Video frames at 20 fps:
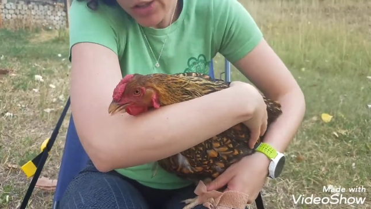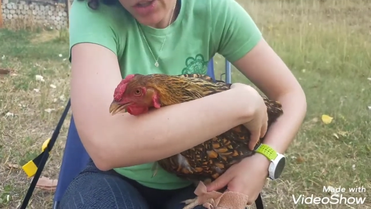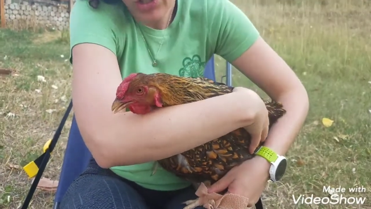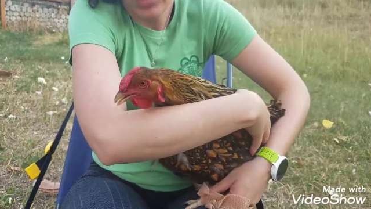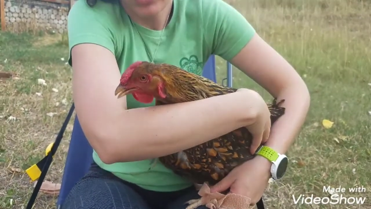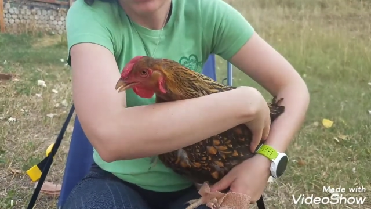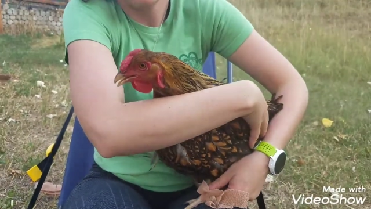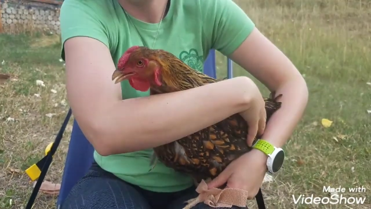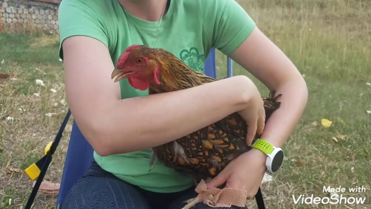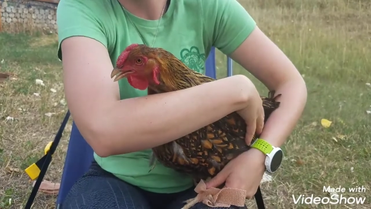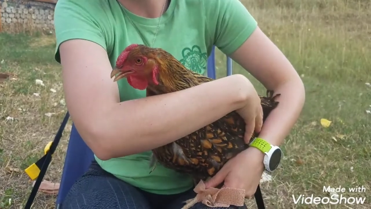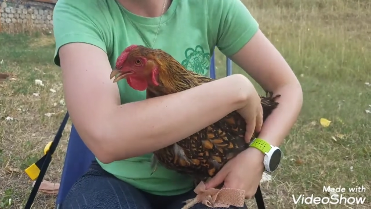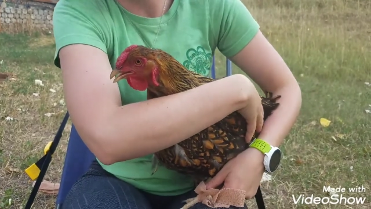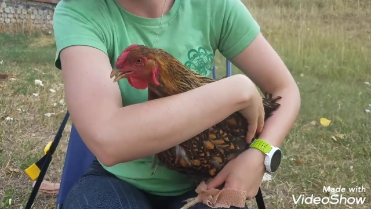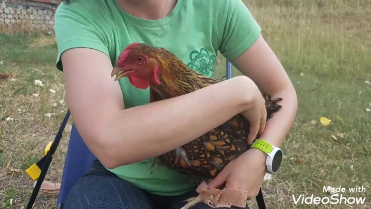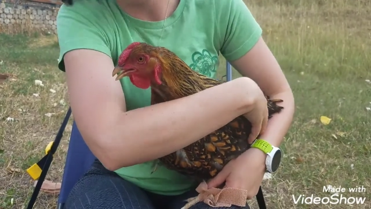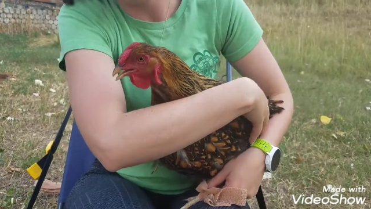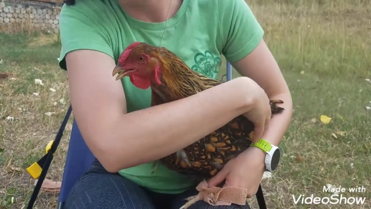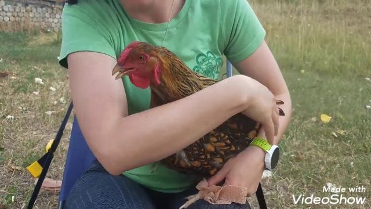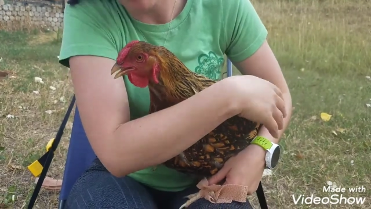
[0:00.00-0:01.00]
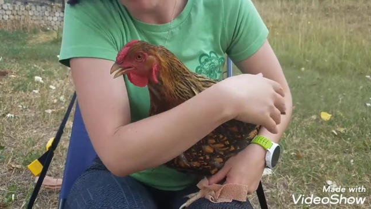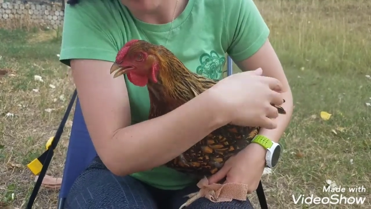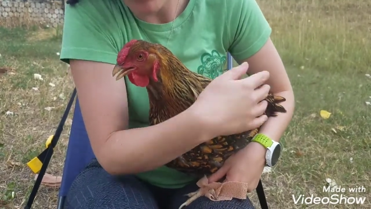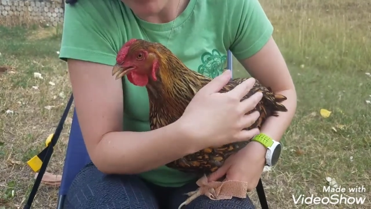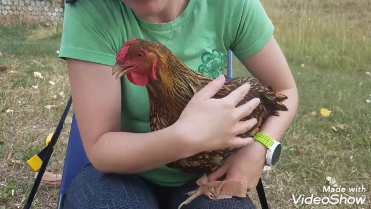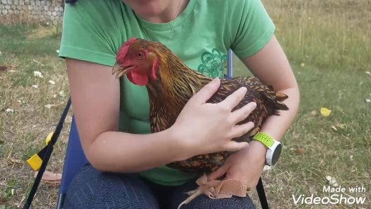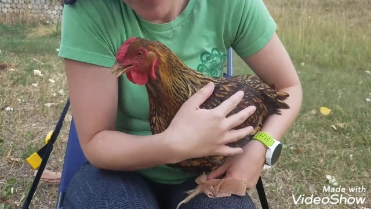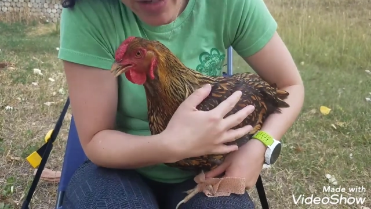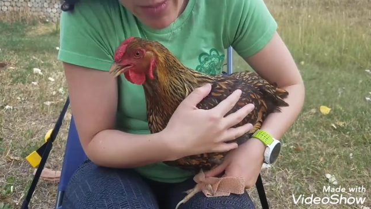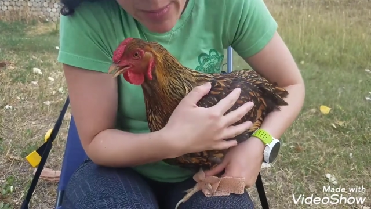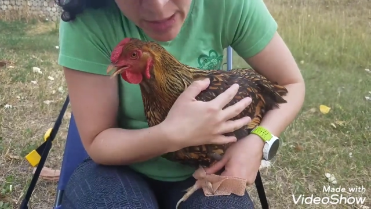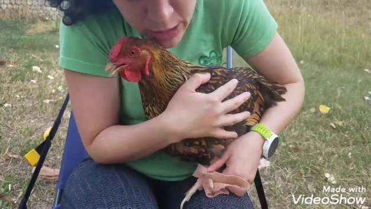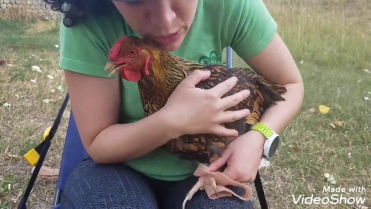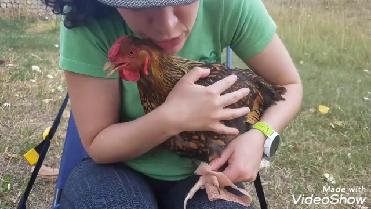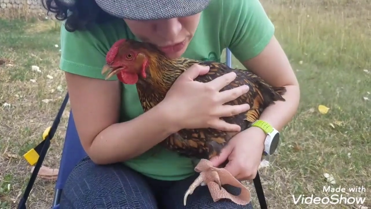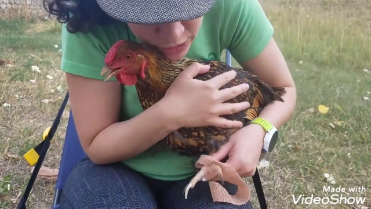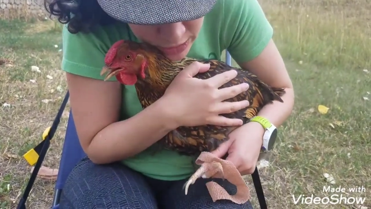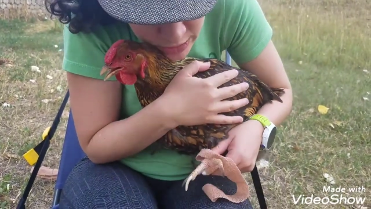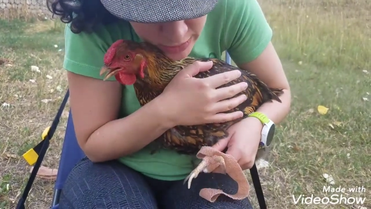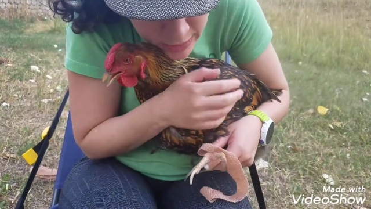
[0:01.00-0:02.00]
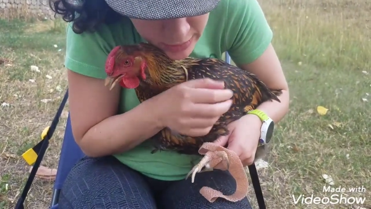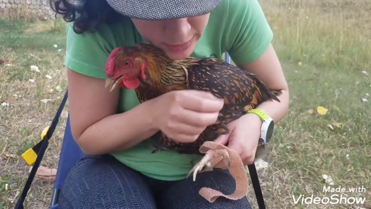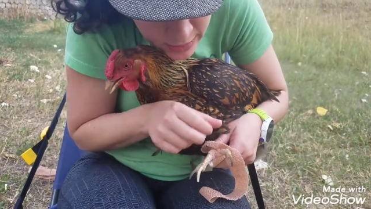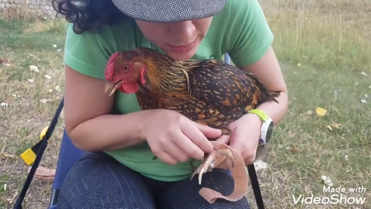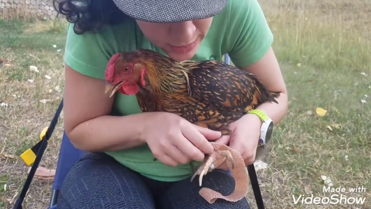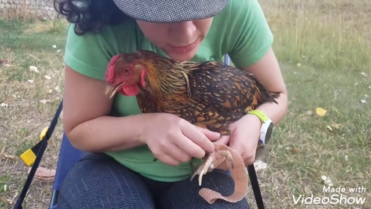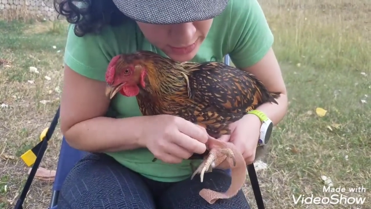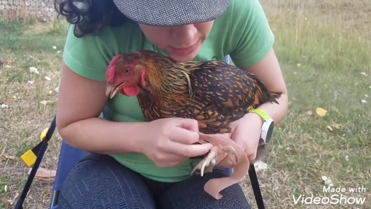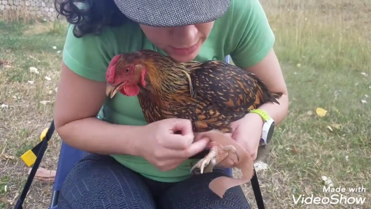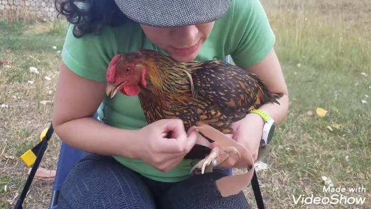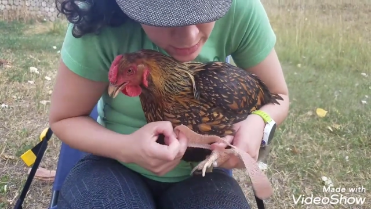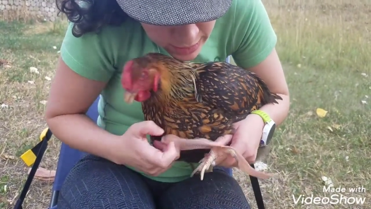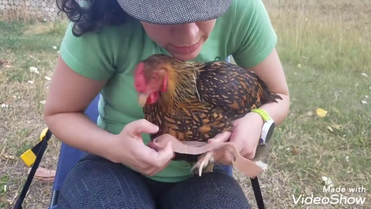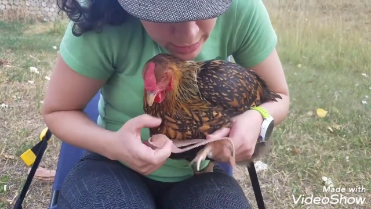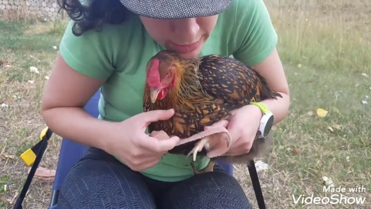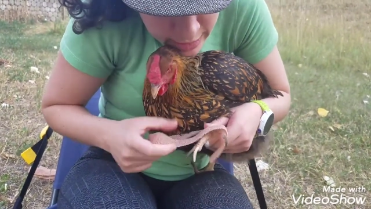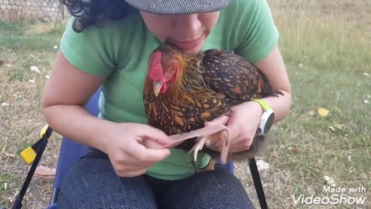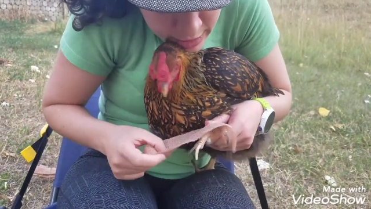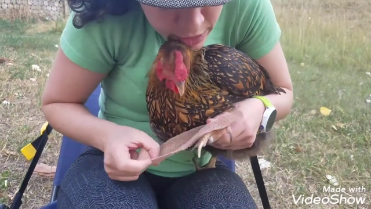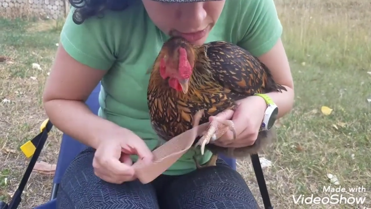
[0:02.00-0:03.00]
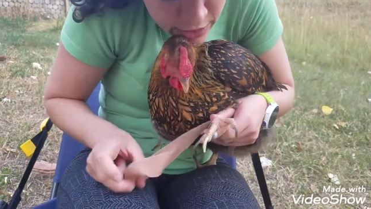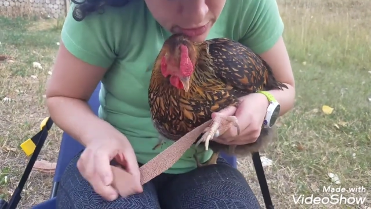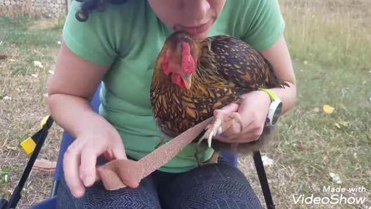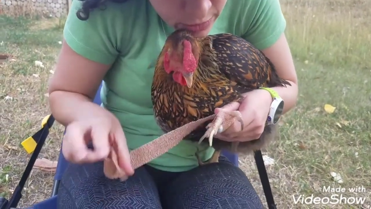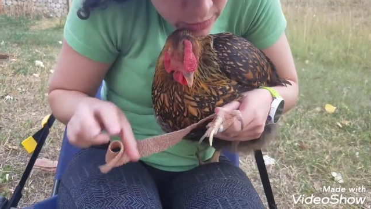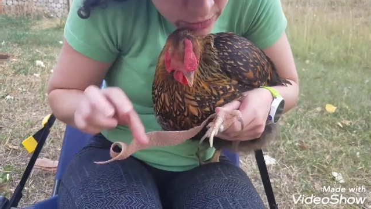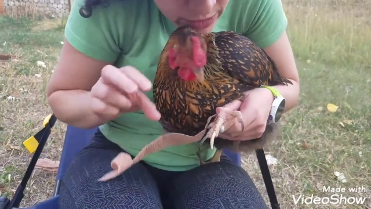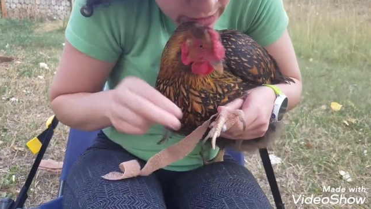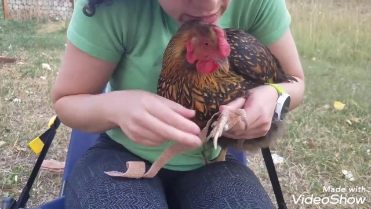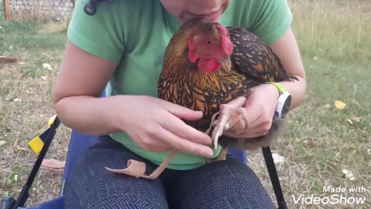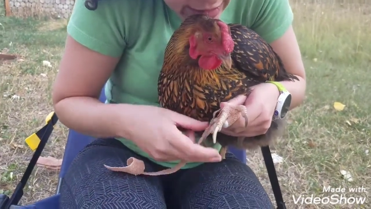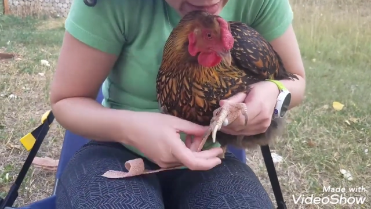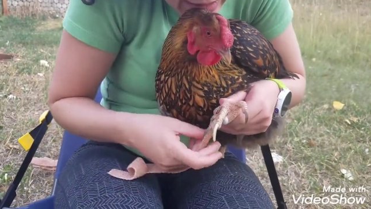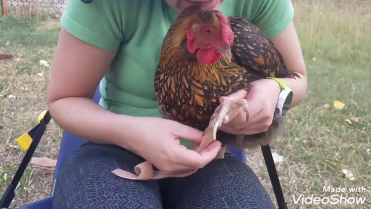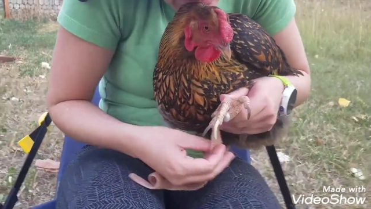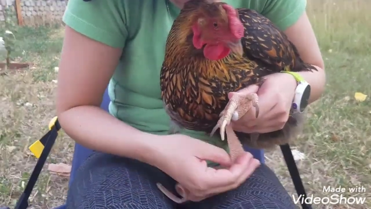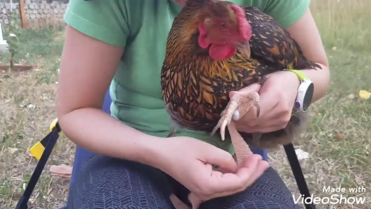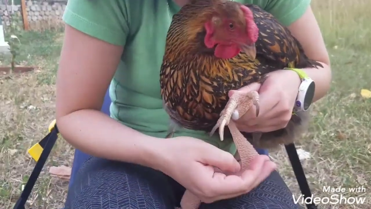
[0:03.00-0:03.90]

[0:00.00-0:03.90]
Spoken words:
No face is visible, so there are no lips to read.